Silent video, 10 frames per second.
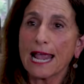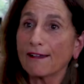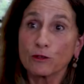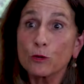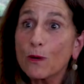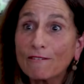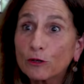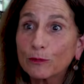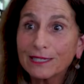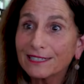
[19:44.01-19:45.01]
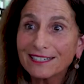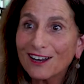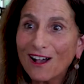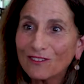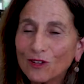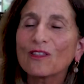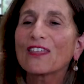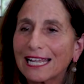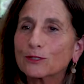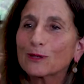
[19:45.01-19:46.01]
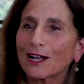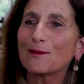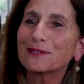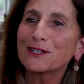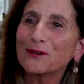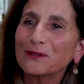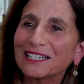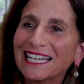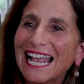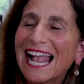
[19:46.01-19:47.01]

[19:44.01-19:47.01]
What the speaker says: Have you ever written a novel? That's what got me going.